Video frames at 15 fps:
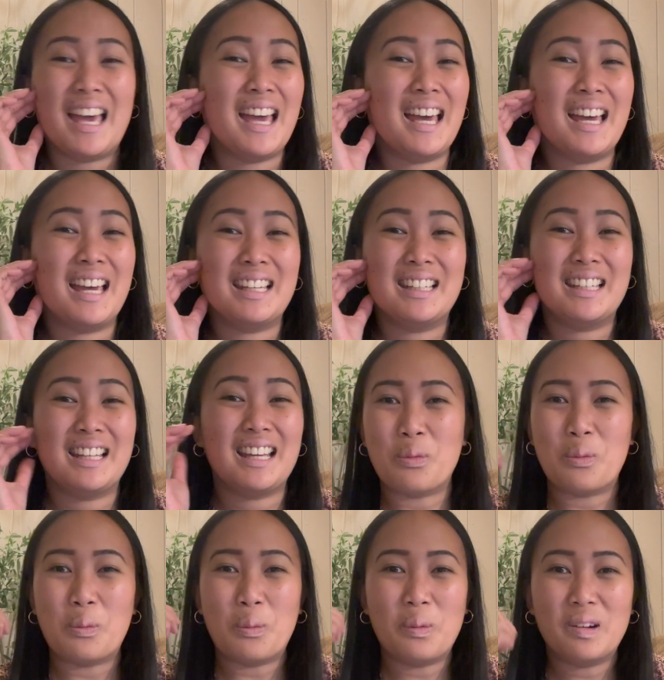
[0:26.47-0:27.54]
And
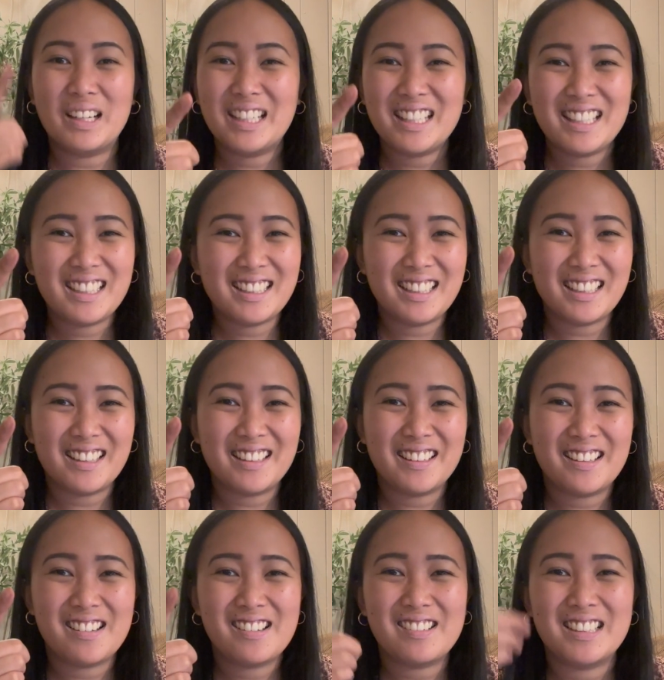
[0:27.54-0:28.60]
what do you
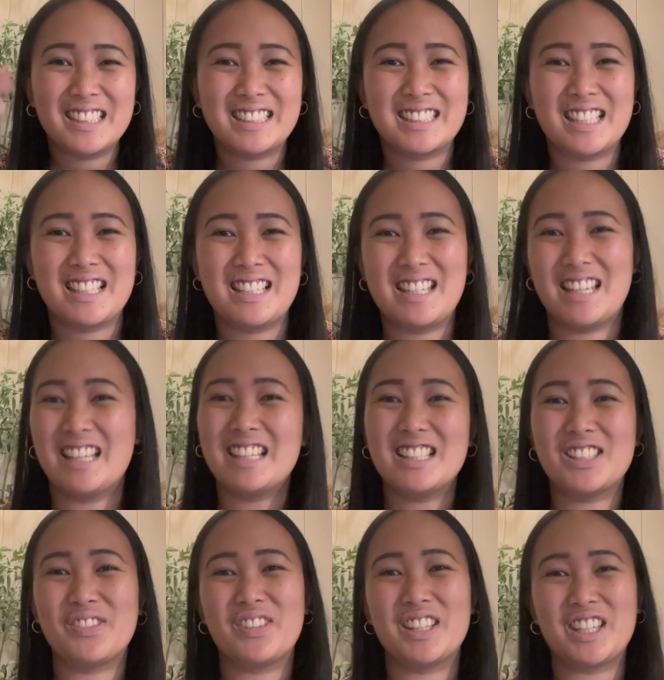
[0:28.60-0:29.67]
know,
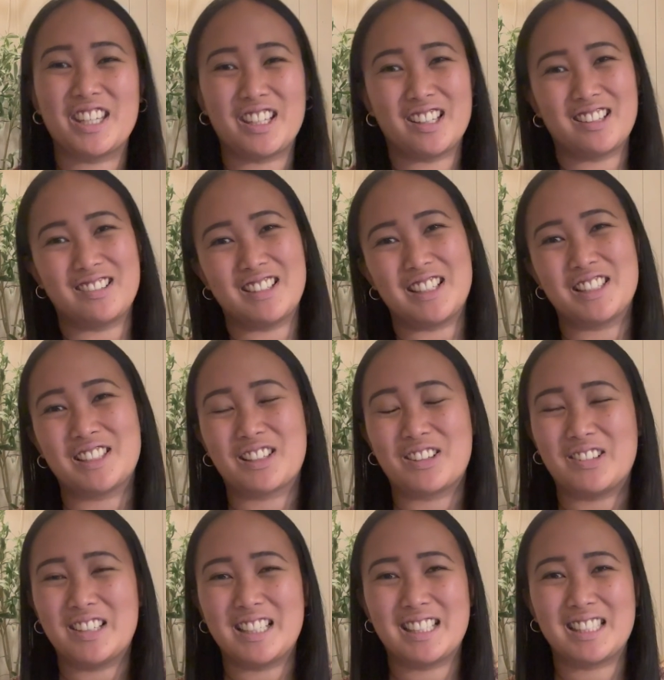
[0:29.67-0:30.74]
today's video is
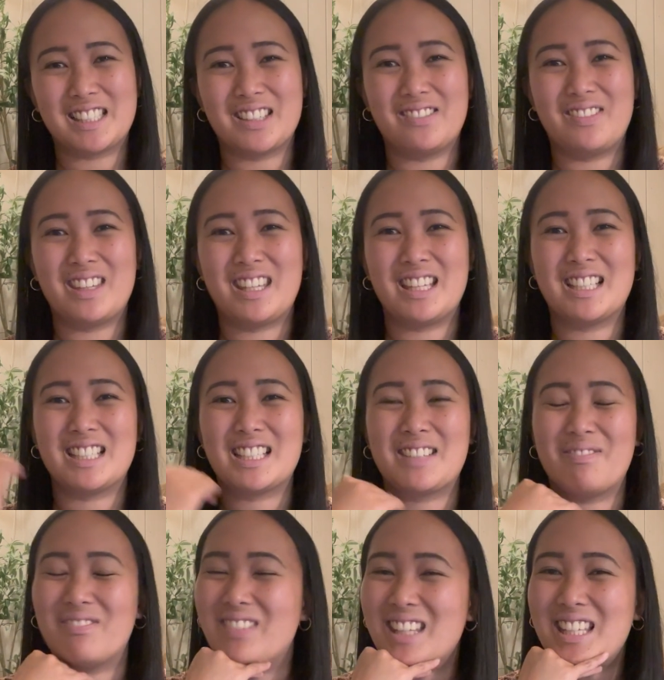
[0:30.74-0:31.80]
going to be
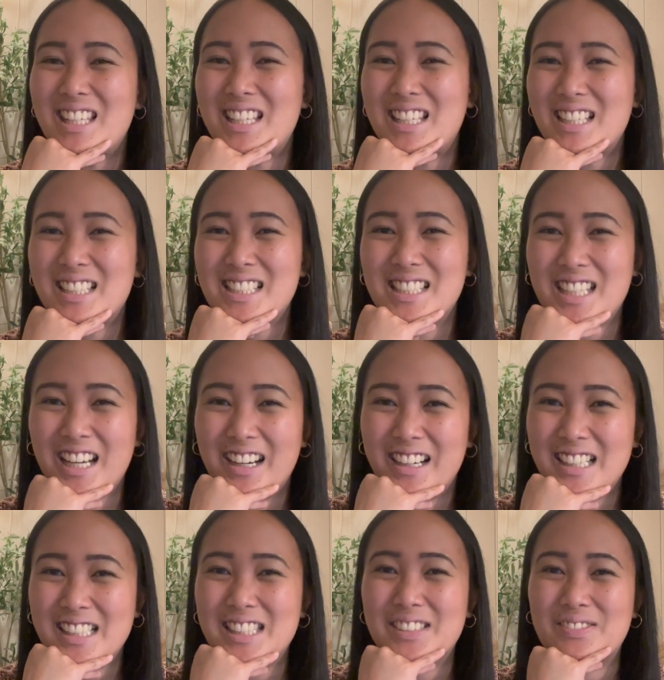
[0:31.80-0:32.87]
me
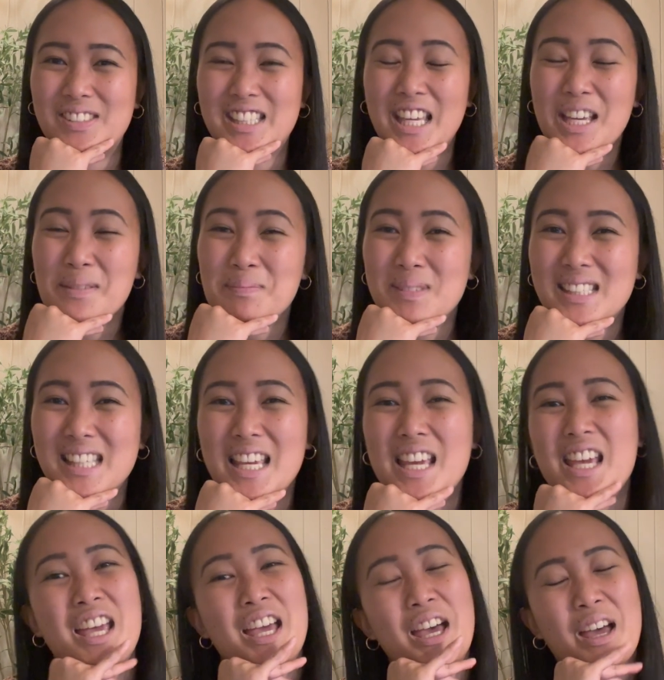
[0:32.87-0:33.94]
sharing some tips
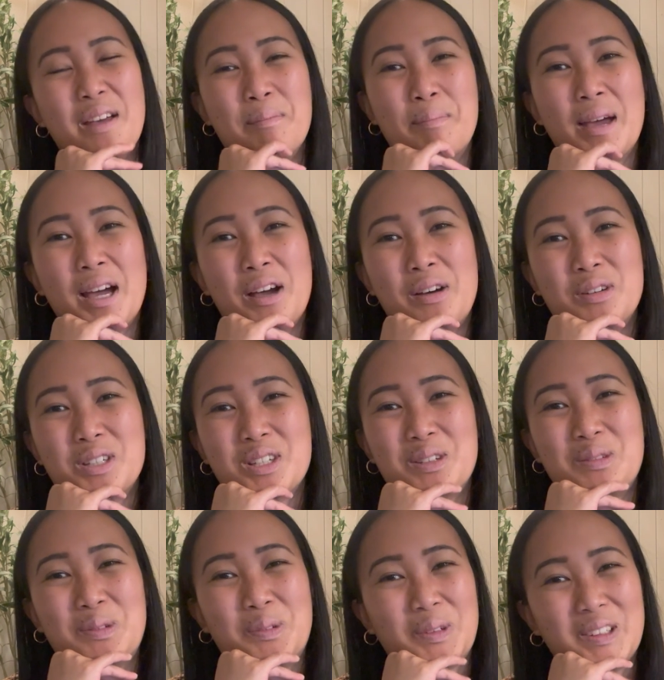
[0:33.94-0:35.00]

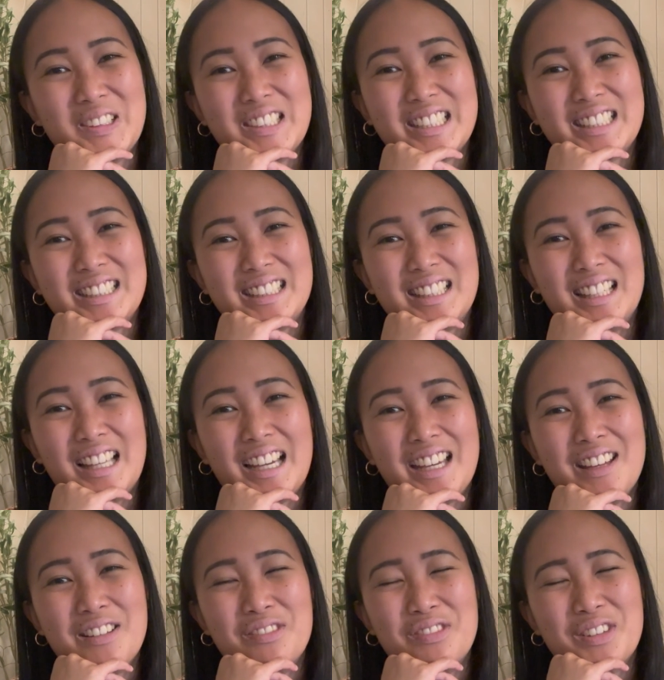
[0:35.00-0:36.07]
about
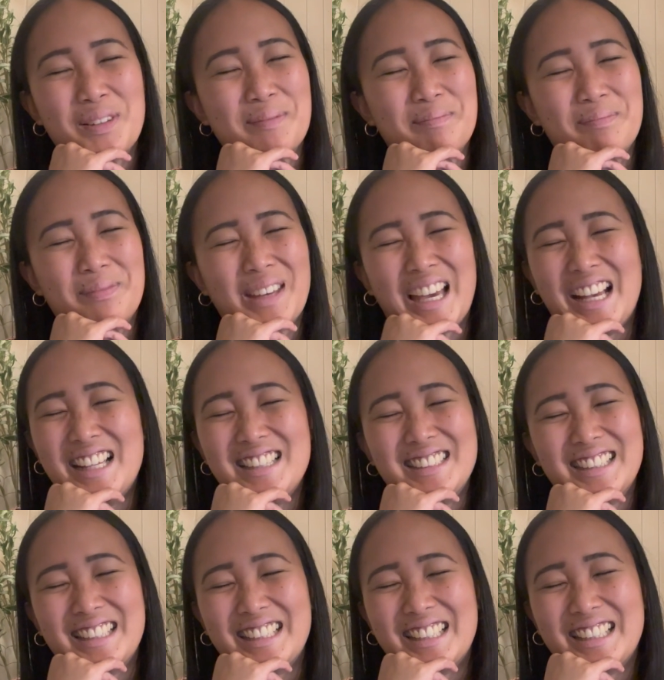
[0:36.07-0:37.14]
work-life
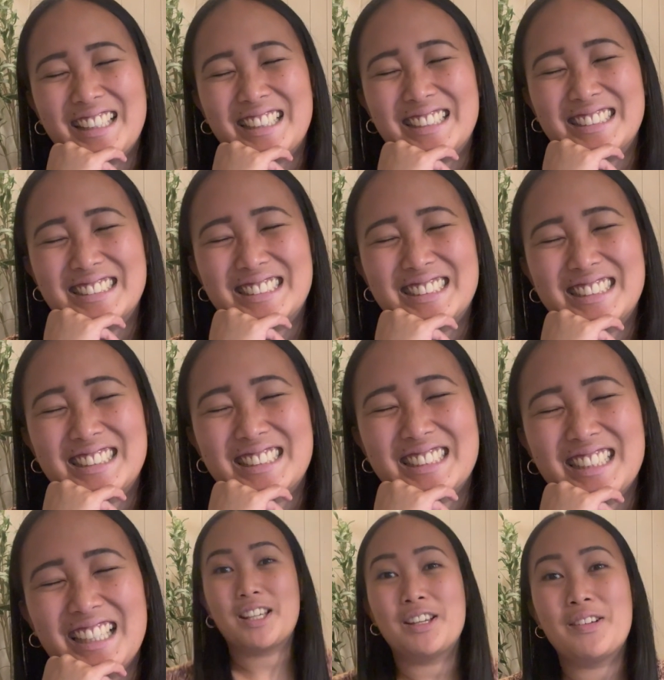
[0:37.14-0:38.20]
balance.
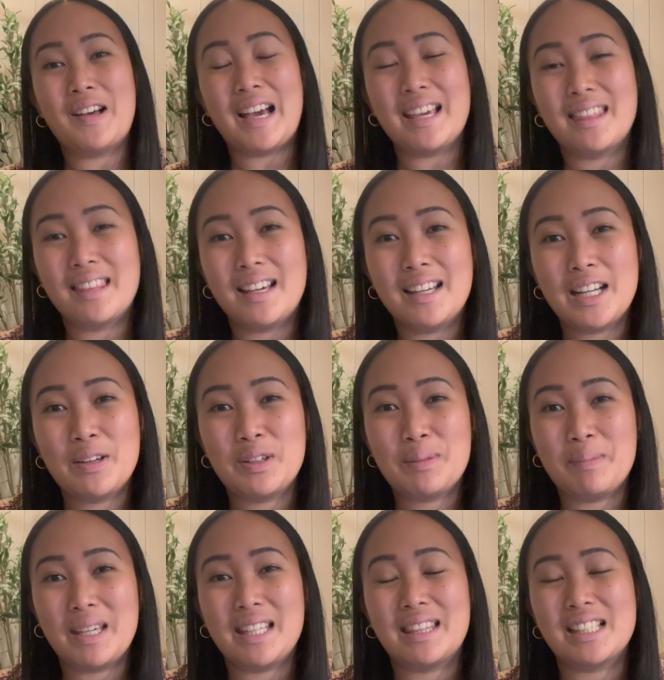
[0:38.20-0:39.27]
So I thought I would
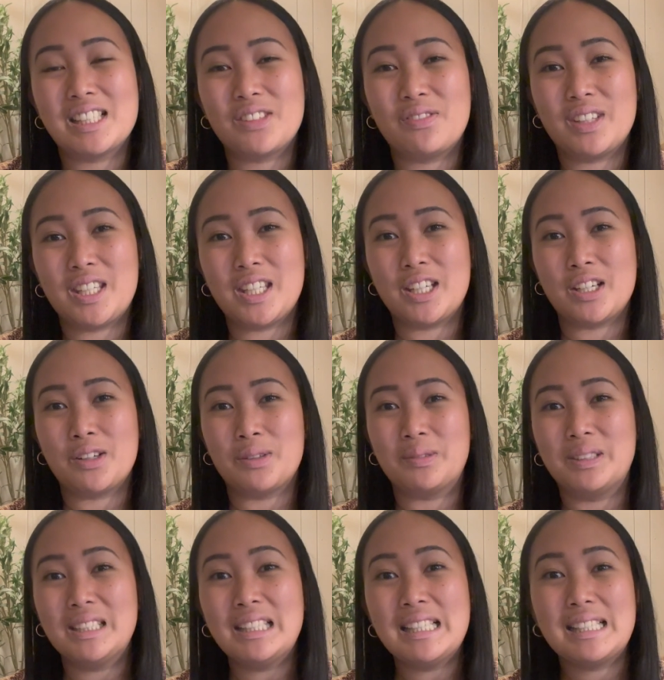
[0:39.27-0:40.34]
make this video
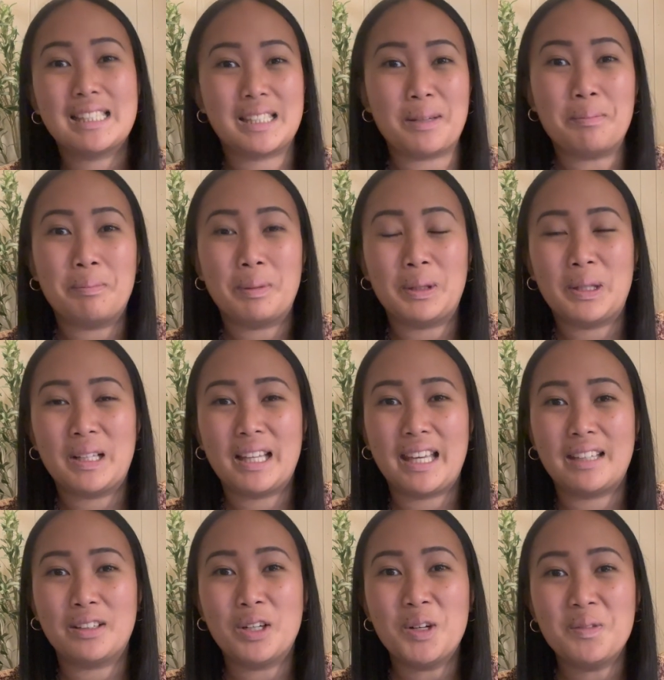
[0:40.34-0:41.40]
really simple
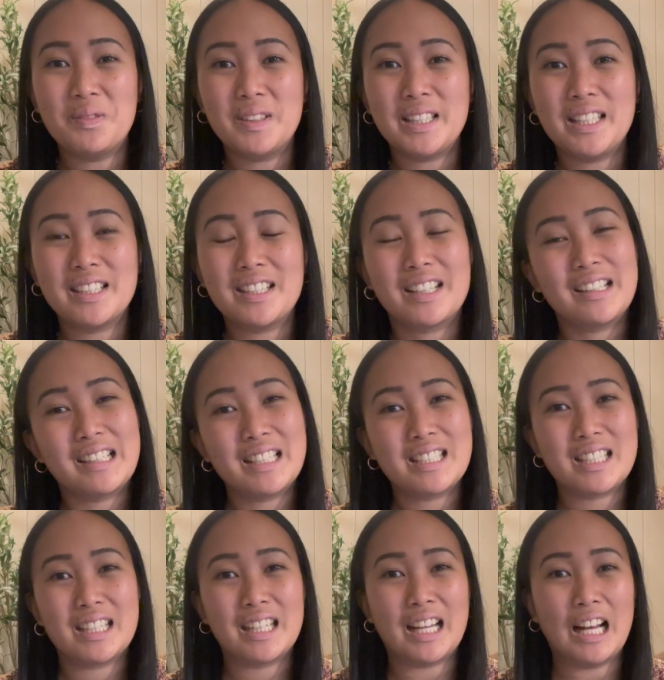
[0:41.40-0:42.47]
and hopefully
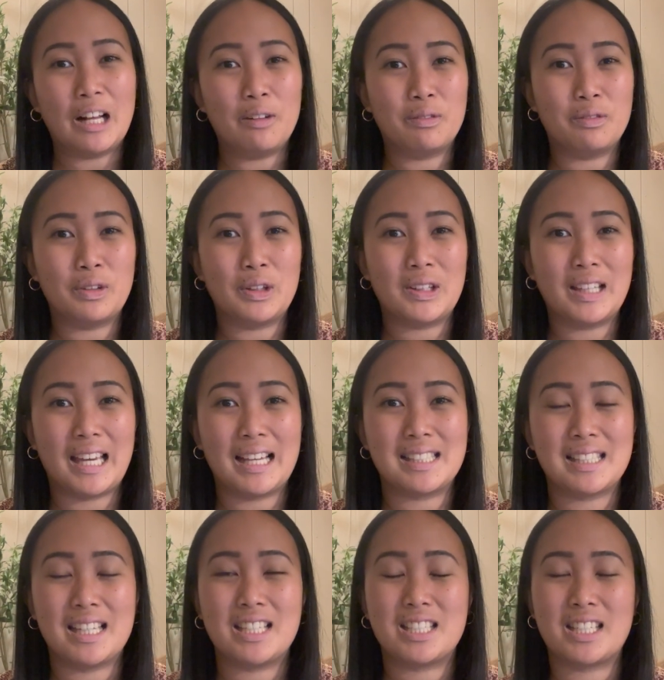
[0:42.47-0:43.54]
encouraging and helpful as
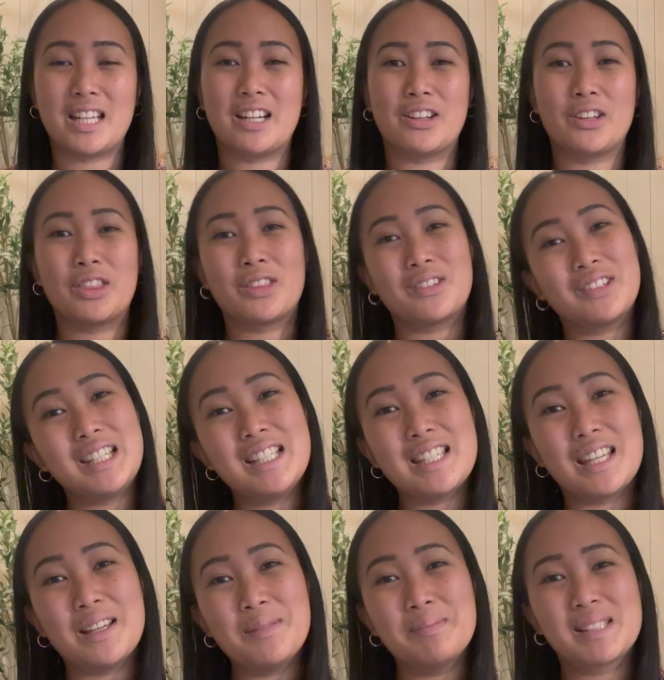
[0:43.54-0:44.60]
I share 3
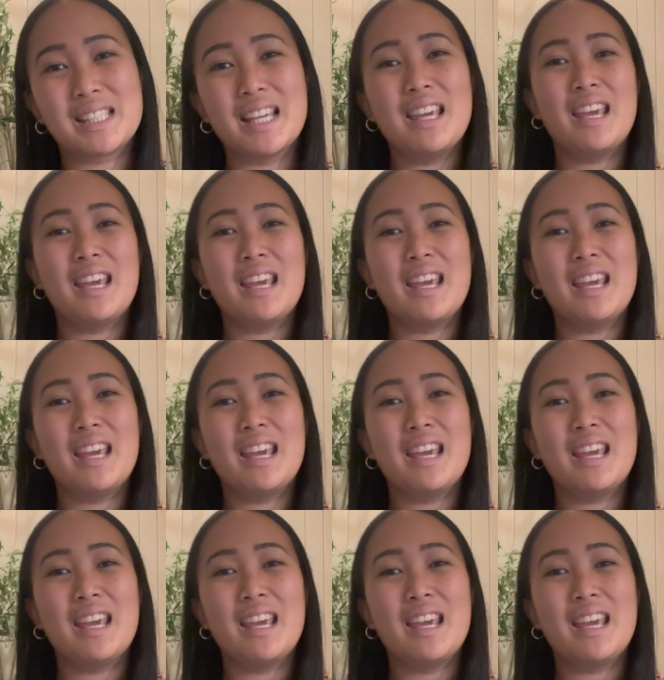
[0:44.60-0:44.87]
tips